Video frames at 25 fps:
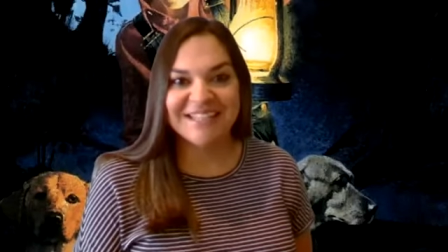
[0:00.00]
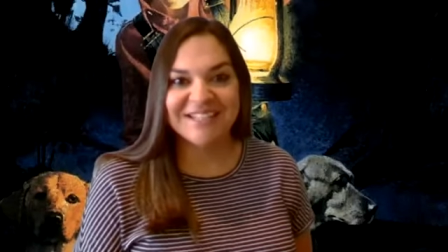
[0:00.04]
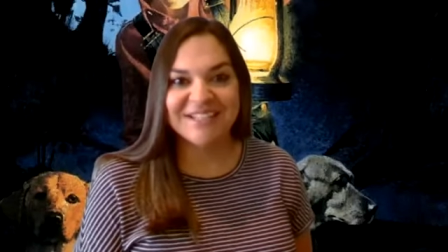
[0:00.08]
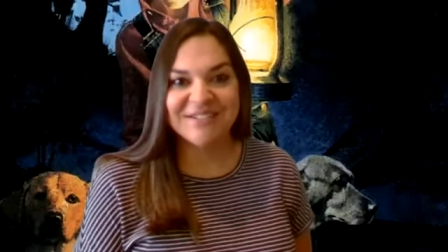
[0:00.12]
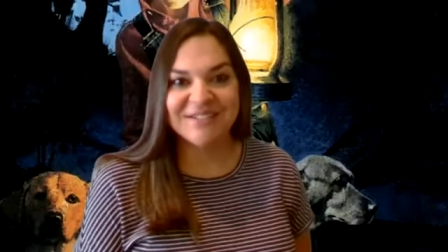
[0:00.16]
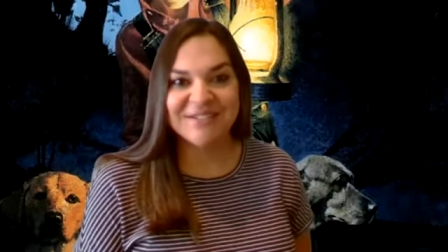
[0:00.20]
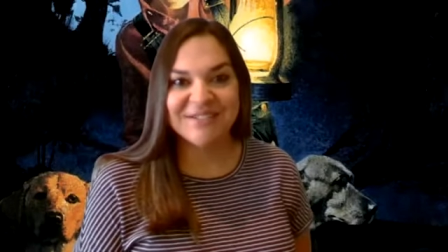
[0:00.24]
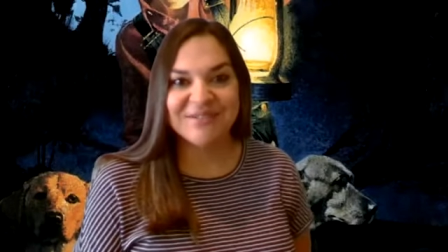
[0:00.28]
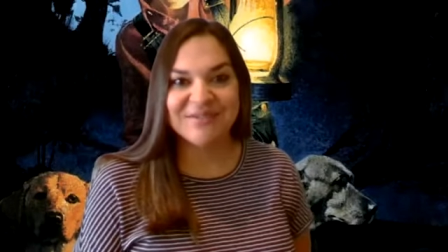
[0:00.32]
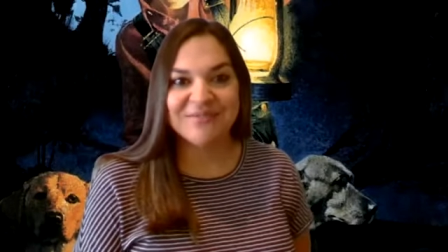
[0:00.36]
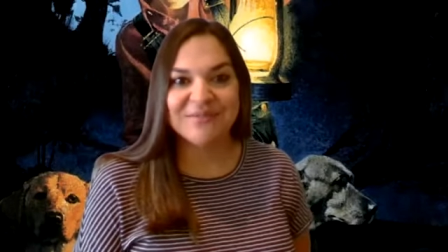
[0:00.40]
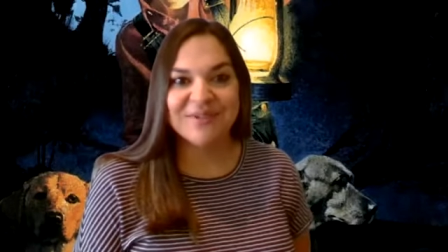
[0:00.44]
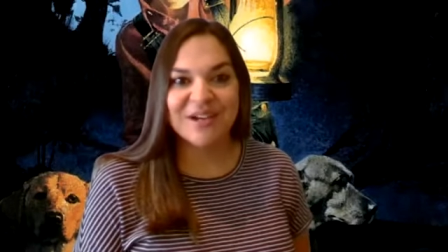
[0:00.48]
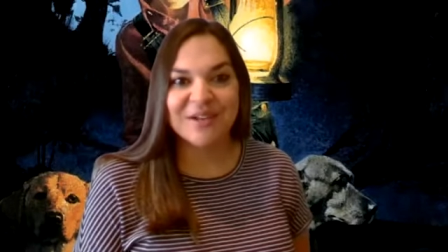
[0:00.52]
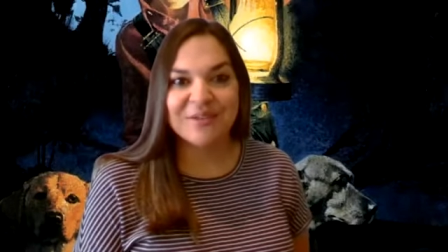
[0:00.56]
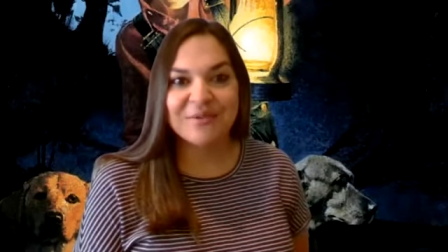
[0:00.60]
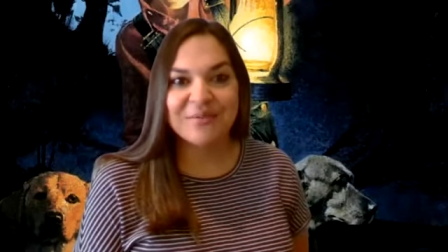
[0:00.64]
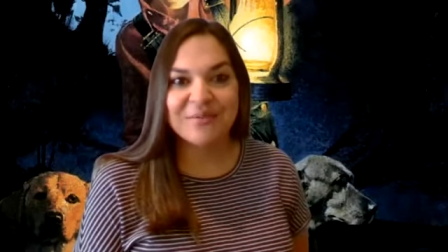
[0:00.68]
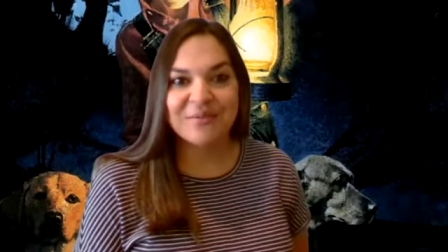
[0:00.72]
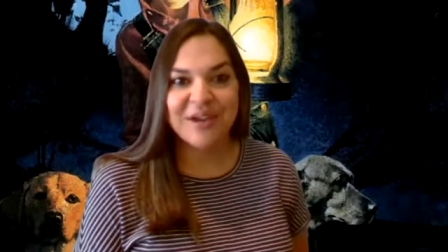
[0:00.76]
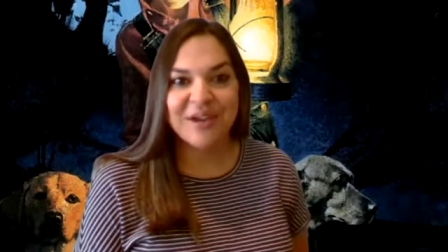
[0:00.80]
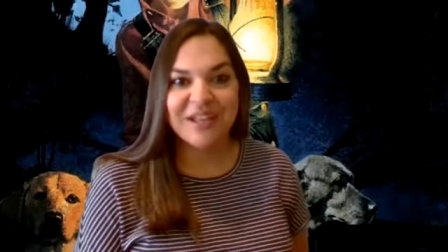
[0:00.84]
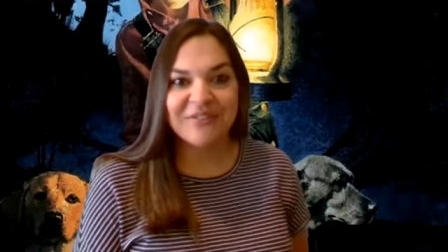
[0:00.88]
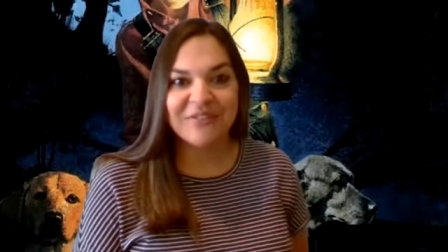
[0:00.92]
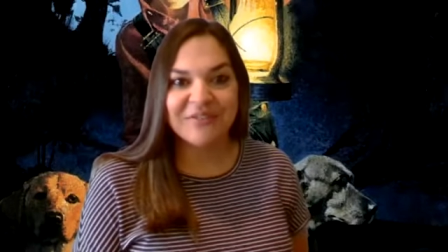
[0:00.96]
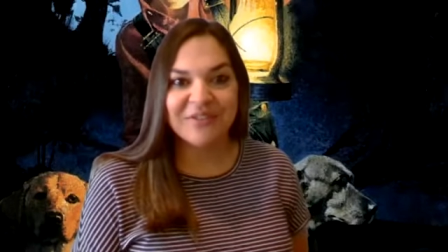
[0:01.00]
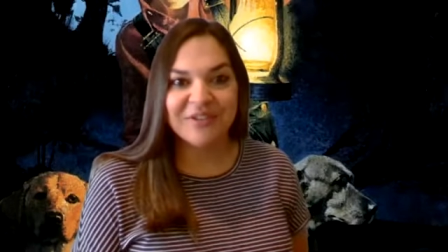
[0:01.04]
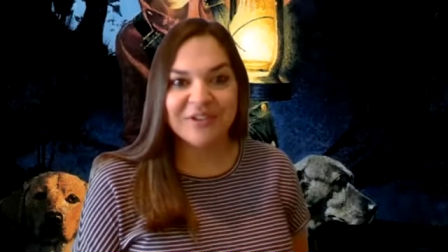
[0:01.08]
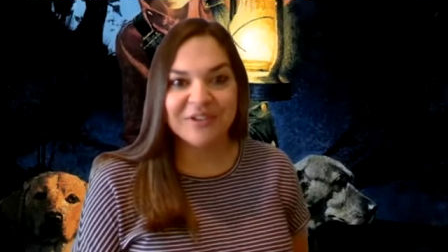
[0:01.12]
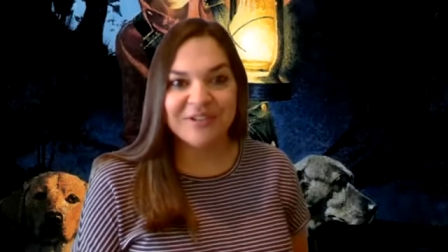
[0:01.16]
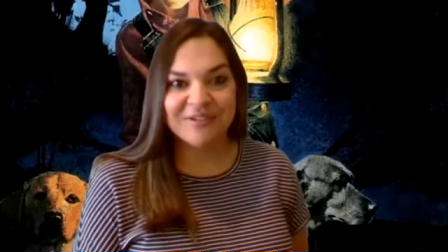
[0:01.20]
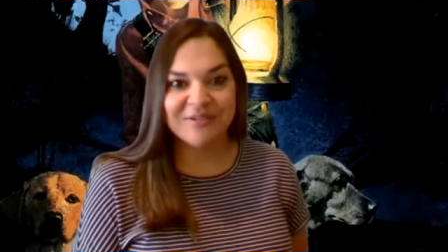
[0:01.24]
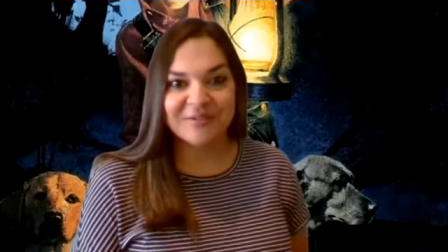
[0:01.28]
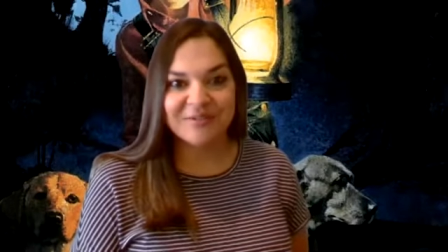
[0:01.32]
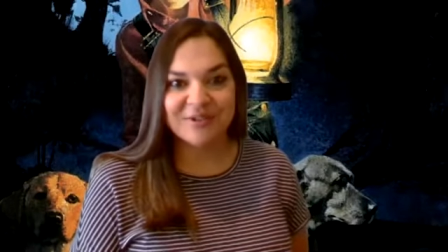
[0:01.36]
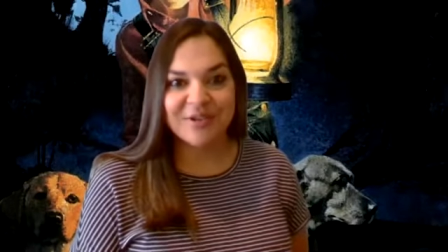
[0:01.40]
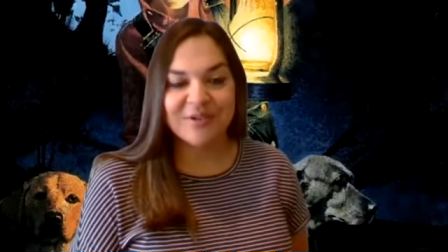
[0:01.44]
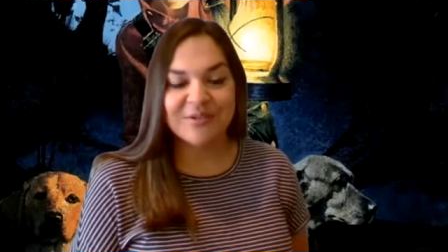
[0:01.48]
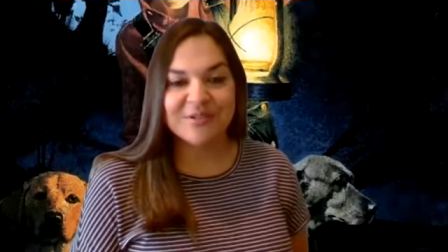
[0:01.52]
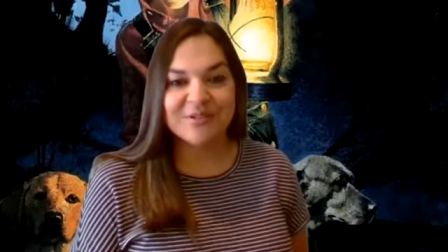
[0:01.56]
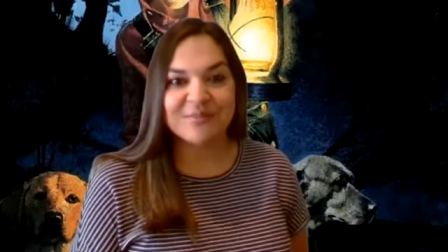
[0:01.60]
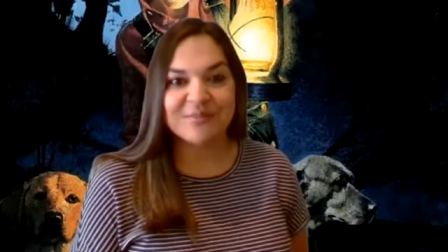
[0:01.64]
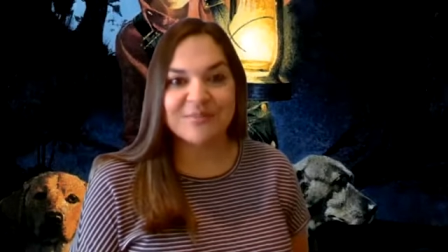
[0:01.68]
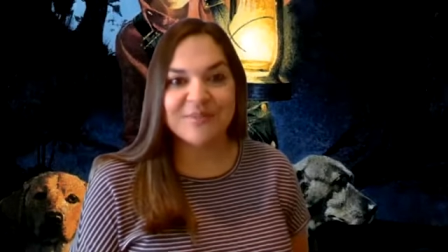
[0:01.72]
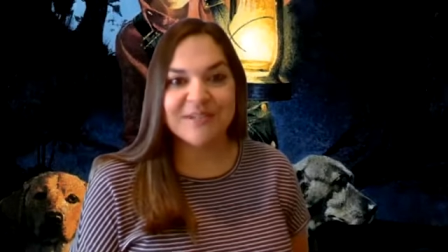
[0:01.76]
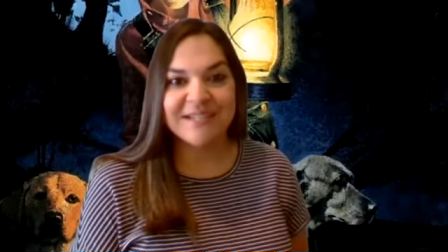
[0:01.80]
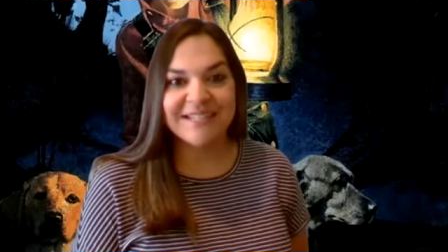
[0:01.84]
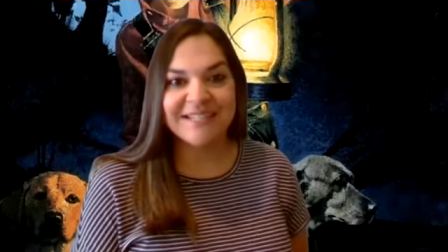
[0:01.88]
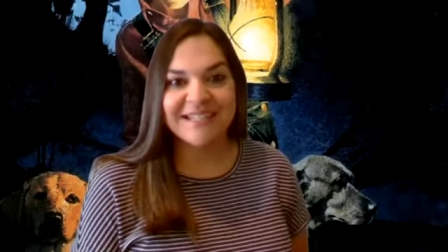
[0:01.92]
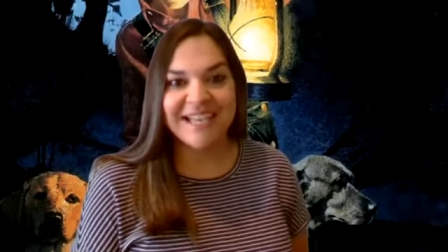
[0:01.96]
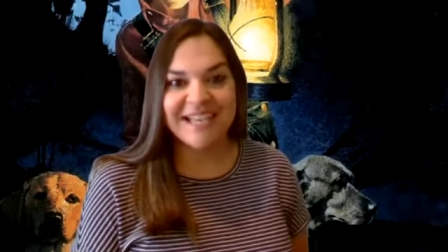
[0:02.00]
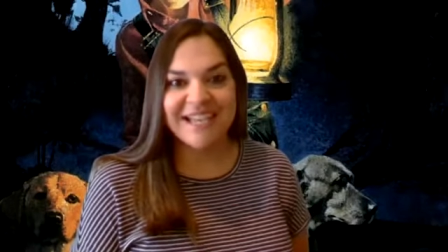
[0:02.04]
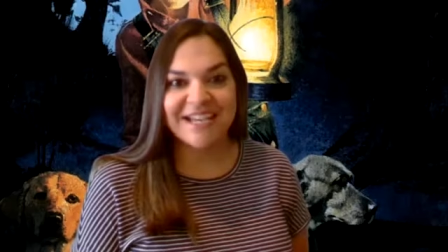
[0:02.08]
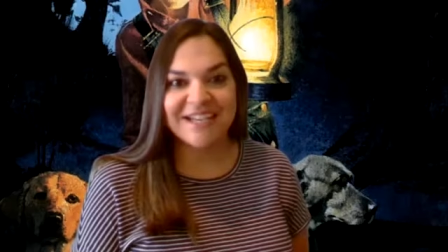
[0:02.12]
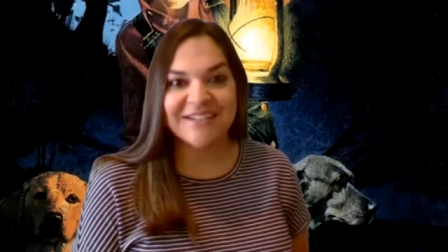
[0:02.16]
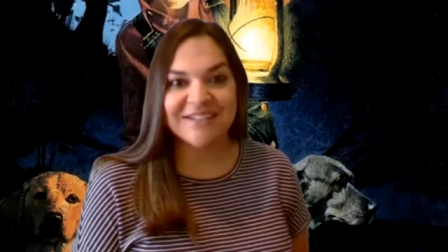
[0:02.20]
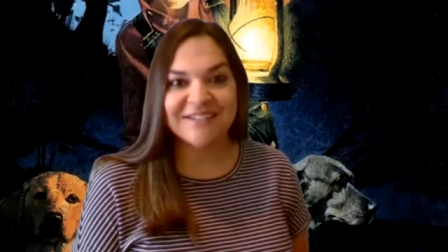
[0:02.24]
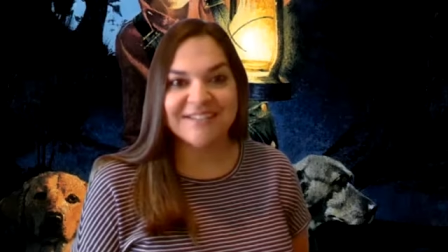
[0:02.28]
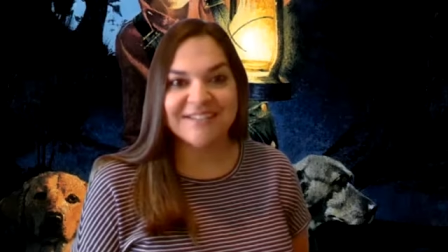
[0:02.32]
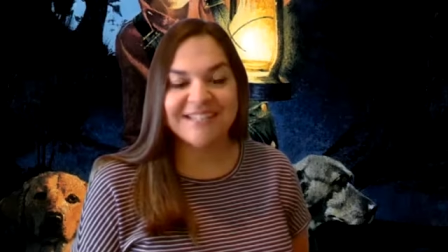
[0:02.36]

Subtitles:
to Where the Red Fern Grows Read Aloud.